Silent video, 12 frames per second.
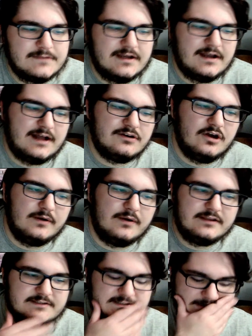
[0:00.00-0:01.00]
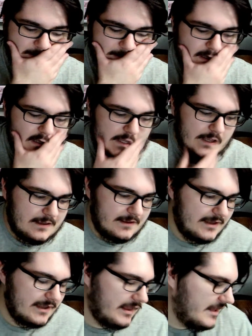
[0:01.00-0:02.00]
I don't know, it's
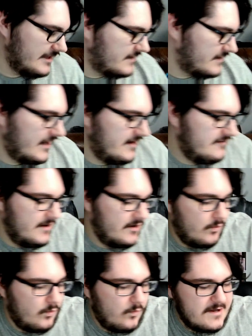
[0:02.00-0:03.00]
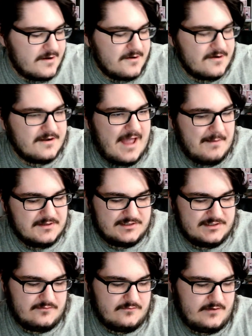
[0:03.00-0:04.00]
it's kind of been a weird
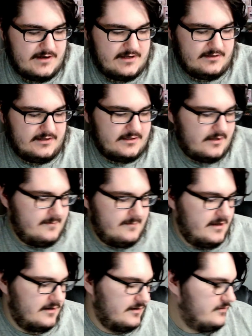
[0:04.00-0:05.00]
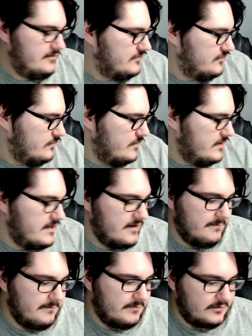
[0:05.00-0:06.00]
episode, right? Like, I mean, do we
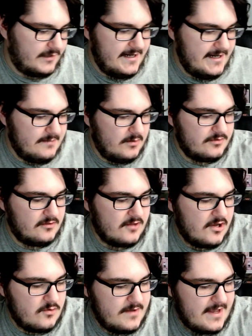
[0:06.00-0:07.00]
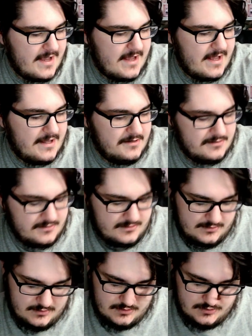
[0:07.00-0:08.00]
complain about the luck we had?
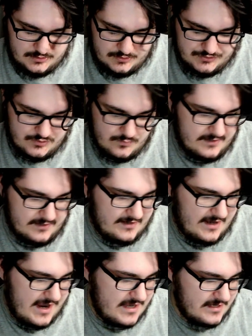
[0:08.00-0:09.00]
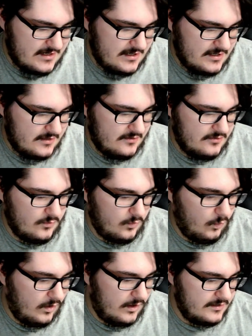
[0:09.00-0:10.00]
Do we take the
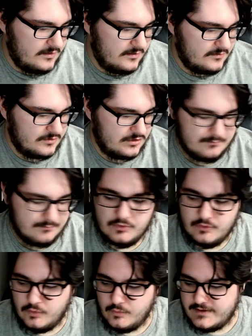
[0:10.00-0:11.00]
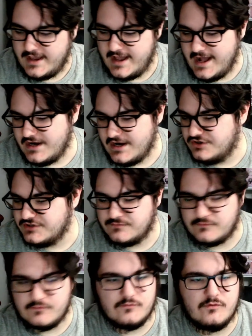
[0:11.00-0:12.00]
one good pull we had and just
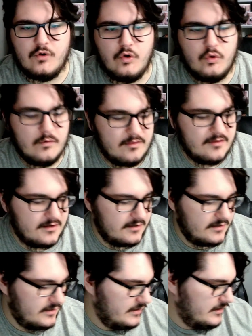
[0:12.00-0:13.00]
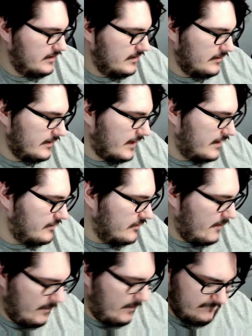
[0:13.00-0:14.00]
roll with it. Like, I don't know
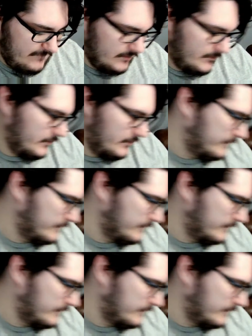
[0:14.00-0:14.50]
how I feel about it.